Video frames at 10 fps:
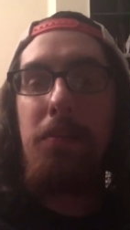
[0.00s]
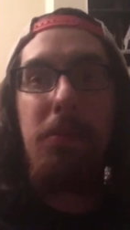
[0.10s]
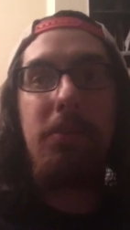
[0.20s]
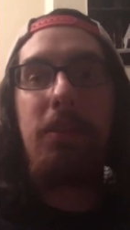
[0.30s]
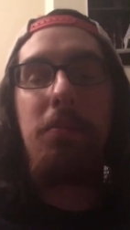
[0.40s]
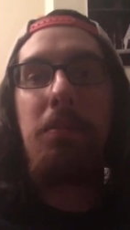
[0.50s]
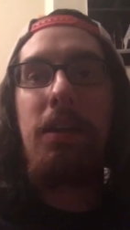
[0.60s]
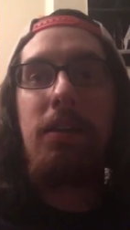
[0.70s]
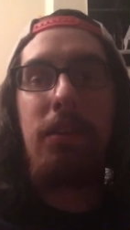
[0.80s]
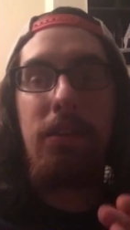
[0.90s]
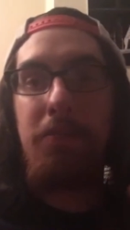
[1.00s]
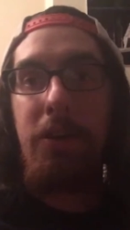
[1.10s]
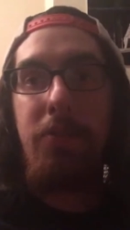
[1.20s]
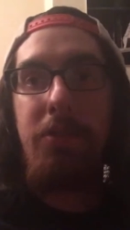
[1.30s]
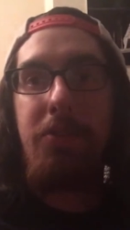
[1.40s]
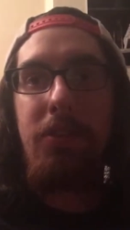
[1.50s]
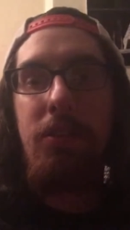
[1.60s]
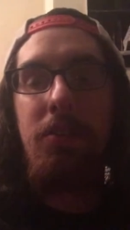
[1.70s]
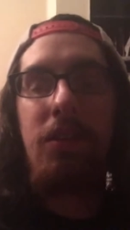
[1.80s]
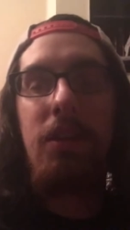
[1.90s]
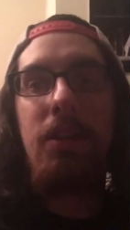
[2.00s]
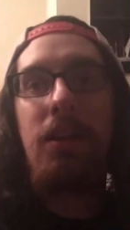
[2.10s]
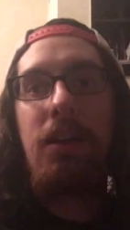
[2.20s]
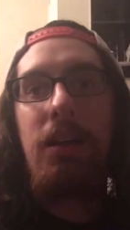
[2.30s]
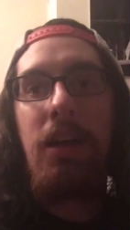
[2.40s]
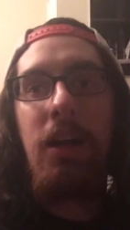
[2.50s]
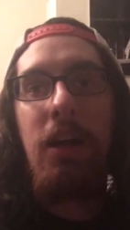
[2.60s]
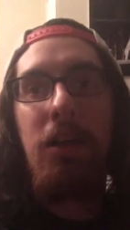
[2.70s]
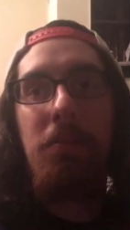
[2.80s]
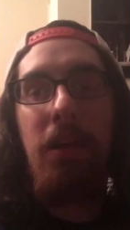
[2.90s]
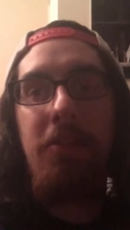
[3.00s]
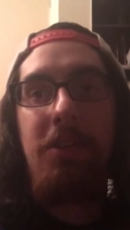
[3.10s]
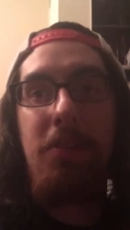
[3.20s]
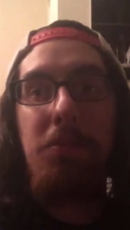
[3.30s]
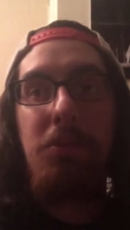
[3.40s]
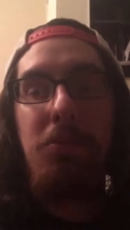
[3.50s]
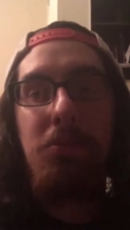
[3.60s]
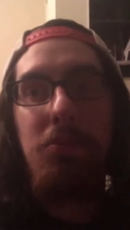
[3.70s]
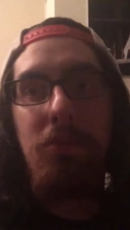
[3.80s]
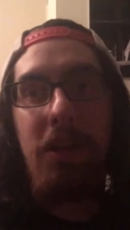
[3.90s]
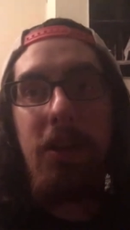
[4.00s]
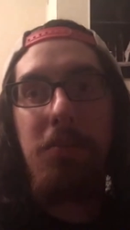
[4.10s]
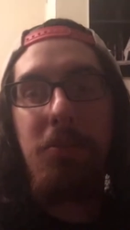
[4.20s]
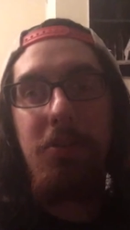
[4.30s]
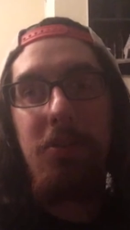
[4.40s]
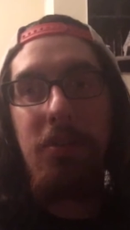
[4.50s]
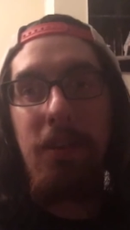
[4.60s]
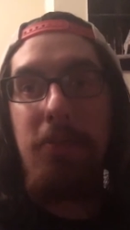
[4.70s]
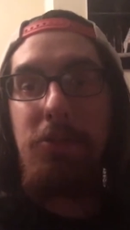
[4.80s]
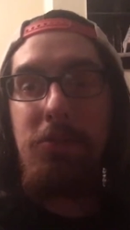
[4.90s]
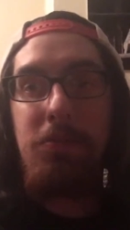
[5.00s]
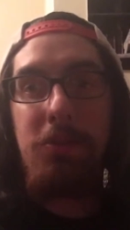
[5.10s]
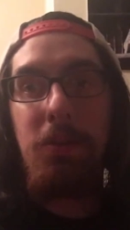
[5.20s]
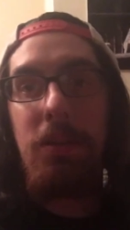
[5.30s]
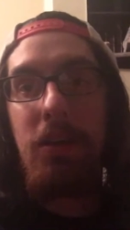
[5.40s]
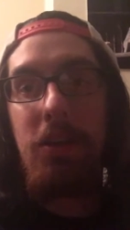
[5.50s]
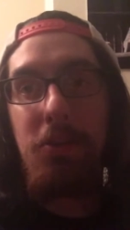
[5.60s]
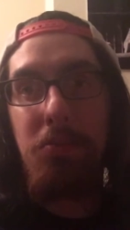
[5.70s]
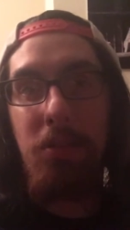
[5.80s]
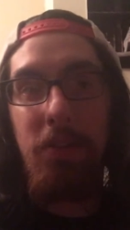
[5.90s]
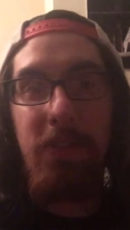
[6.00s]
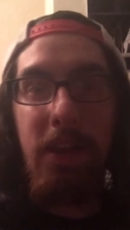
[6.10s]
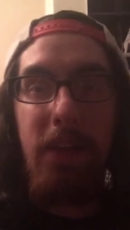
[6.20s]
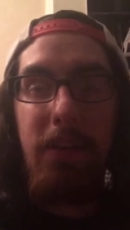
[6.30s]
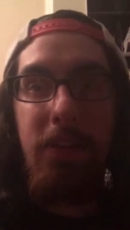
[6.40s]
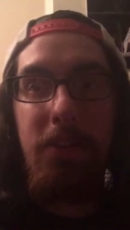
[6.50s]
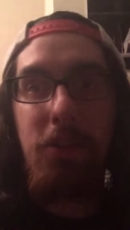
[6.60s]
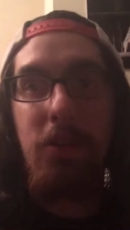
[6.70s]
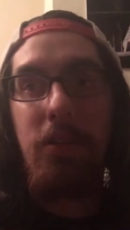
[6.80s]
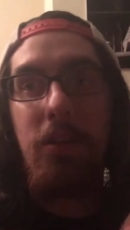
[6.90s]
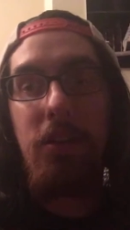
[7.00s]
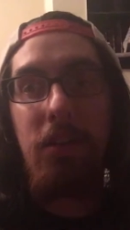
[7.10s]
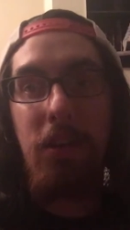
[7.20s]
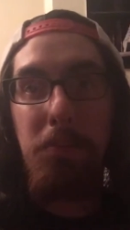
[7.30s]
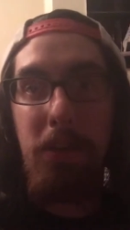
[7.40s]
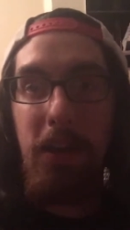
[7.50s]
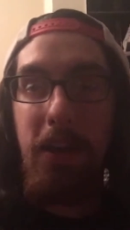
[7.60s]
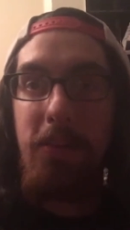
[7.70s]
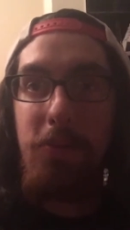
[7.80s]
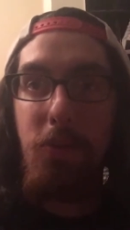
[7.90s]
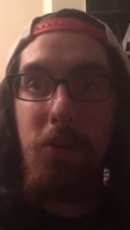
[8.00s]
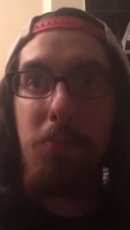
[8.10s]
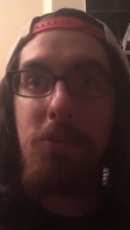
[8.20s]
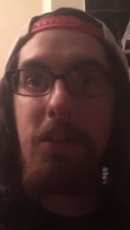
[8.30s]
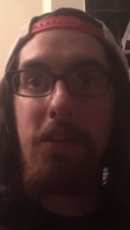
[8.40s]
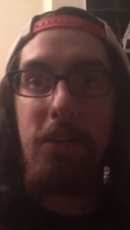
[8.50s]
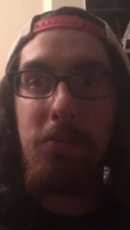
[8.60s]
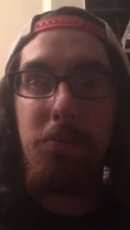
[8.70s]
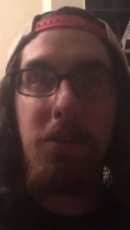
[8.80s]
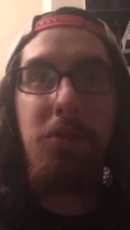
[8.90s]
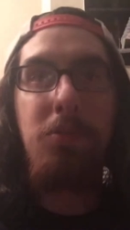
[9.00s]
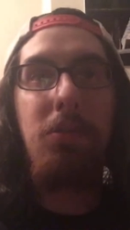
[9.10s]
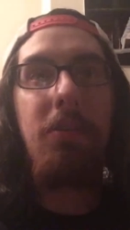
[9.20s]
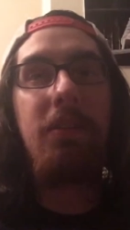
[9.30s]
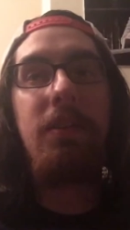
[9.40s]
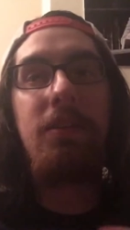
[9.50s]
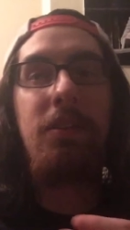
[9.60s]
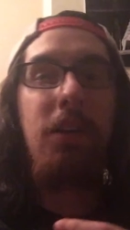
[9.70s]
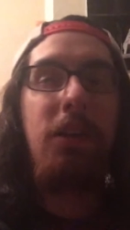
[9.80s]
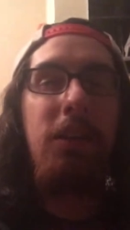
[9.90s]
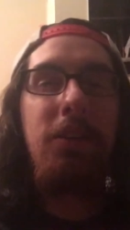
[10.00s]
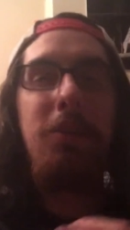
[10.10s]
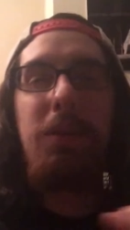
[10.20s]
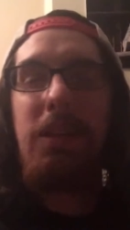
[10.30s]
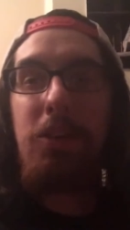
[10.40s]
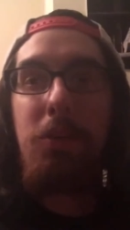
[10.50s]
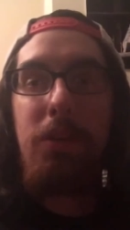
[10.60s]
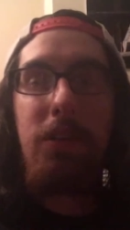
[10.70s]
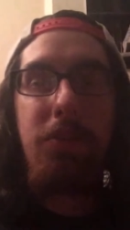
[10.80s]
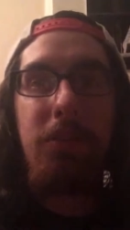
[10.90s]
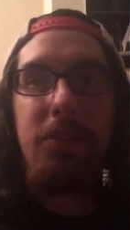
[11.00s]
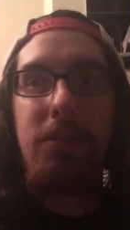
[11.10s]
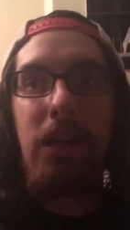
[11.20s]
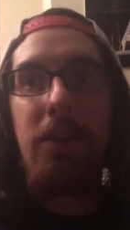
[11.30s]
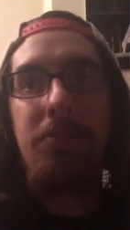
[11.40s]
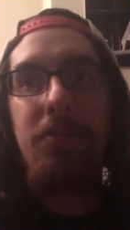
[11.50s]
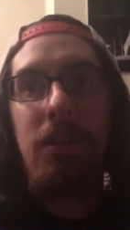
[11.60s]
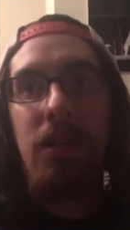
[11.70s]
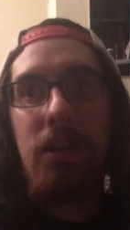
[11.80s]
But it's like the main, like the very first skin you get. Every time you rank up to a certain level, you unlock a new part of that, and then you can unlock like a pickaxe for him, which I think is pretty cool. I think that's doing new and different stuff.